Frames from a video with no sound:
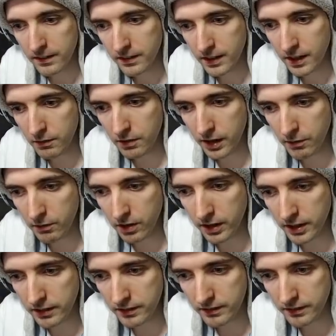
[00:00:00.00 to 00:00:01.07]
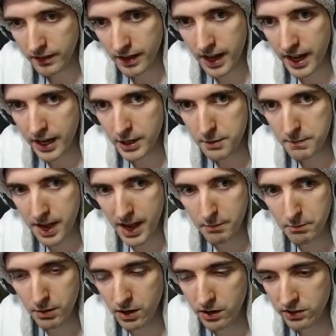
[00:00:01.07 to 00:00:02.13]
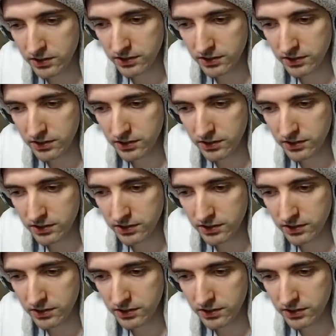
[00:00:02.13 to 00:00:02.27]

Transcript: Got what I wanted. Hey, you mad, bro?